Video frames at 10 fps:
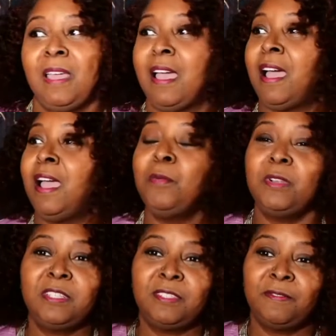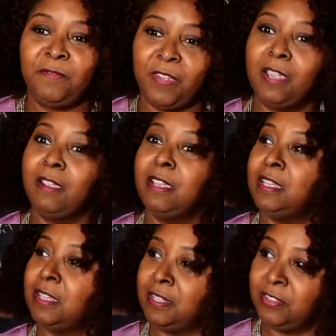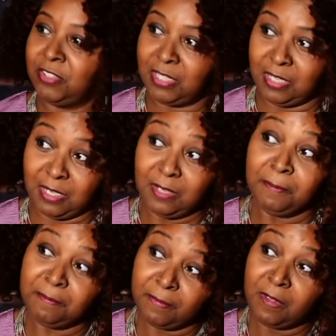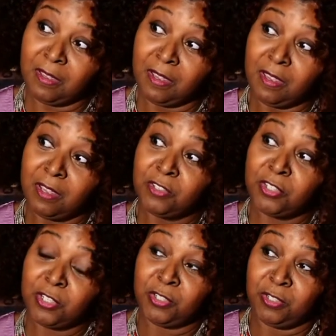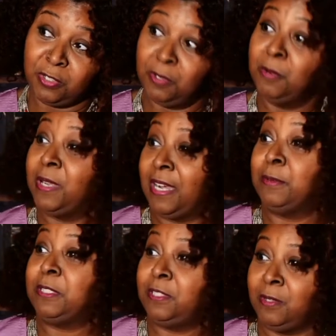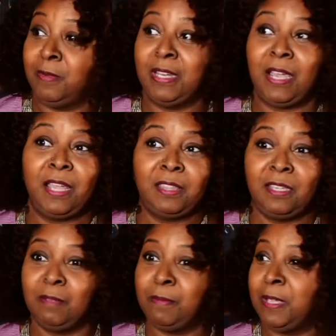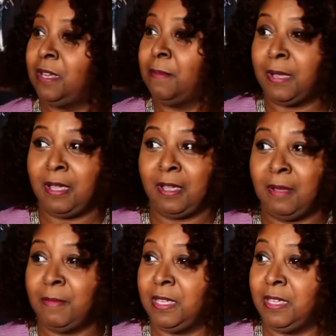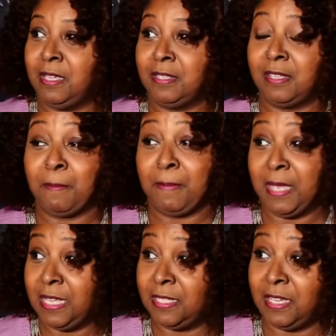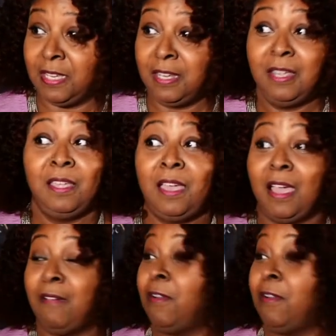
thinking? I was very content to do what I was doing. I think being a mom is amazing. I've